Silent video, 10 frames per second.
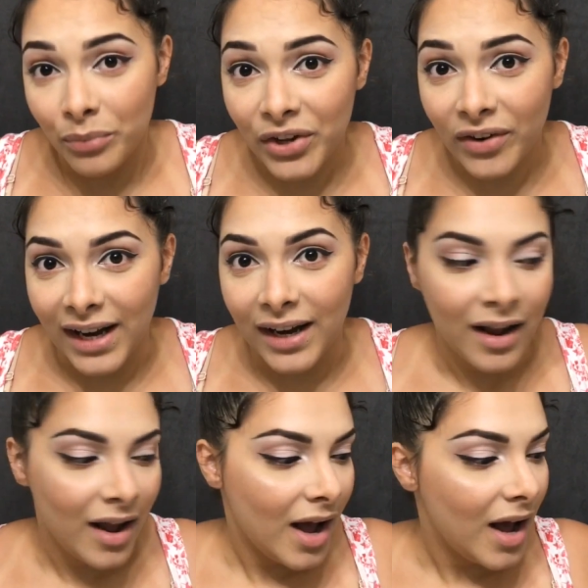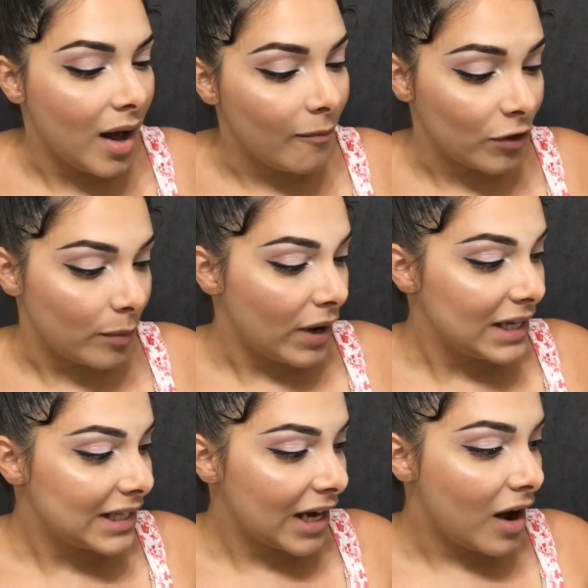pretty great. For the
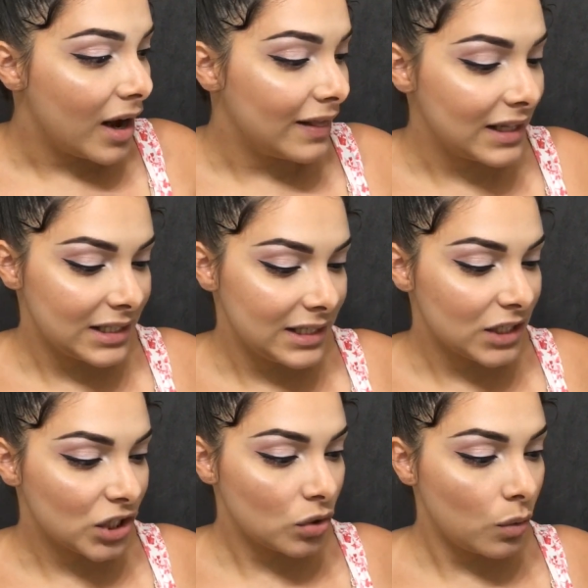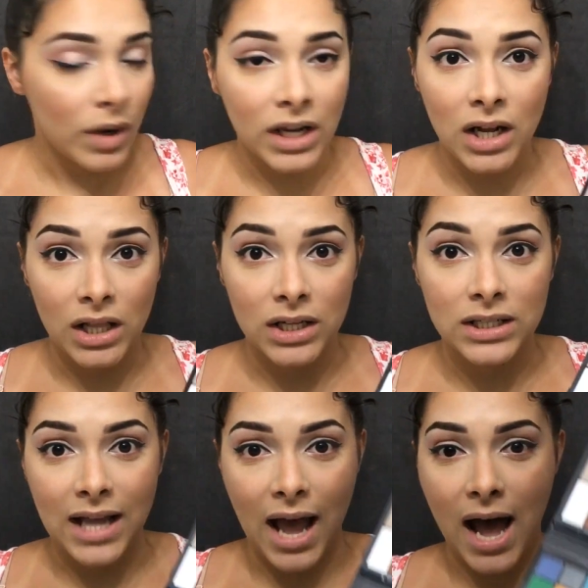price that I got it, this is $20
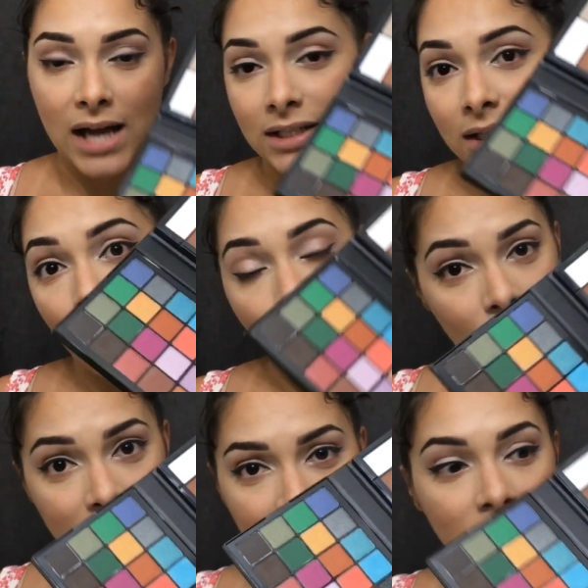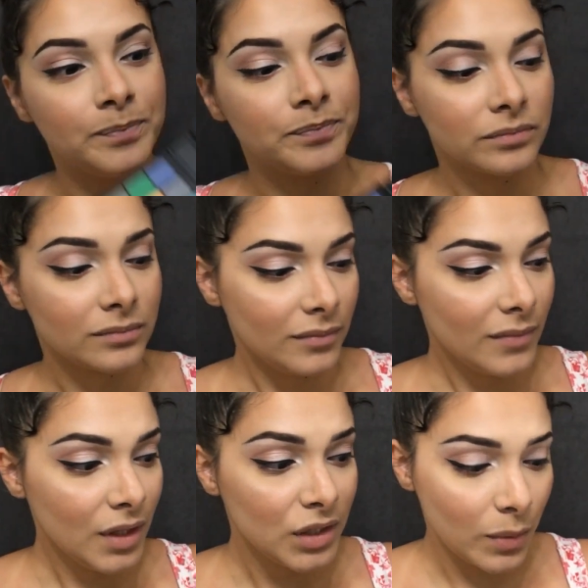at Ulta.
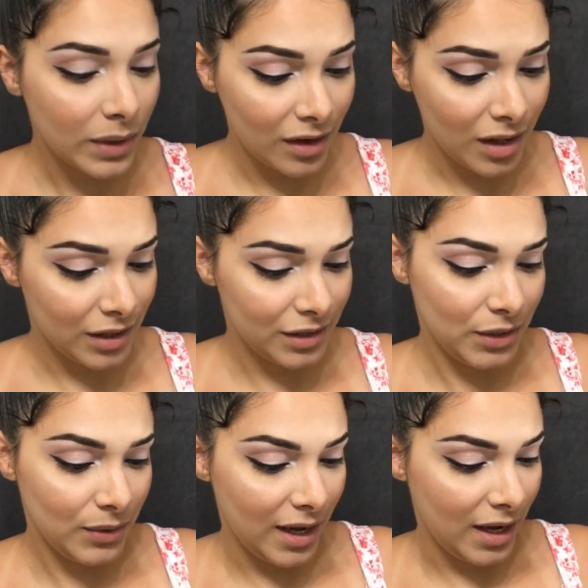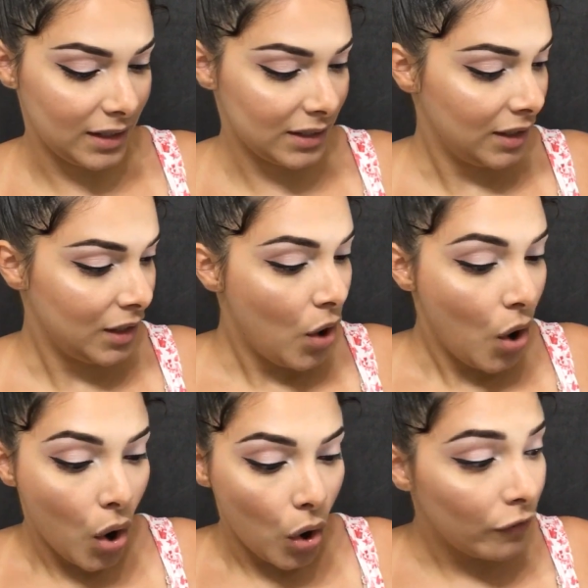$20, you get
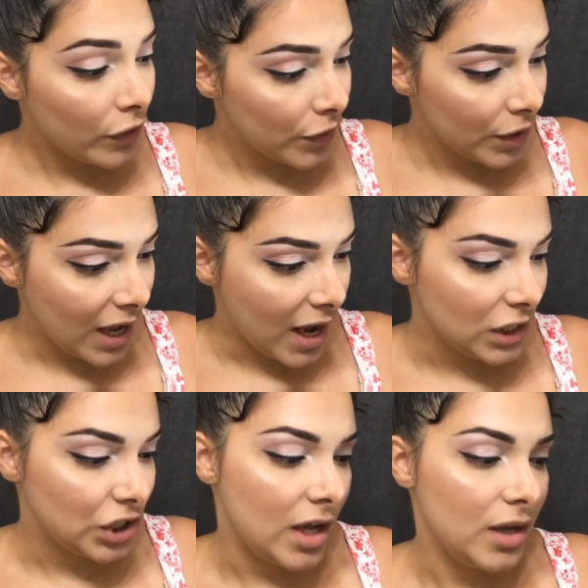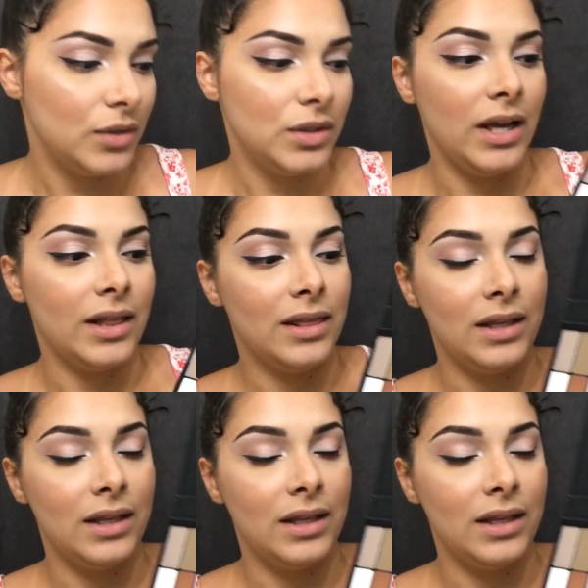over 30 eyeshadows, you get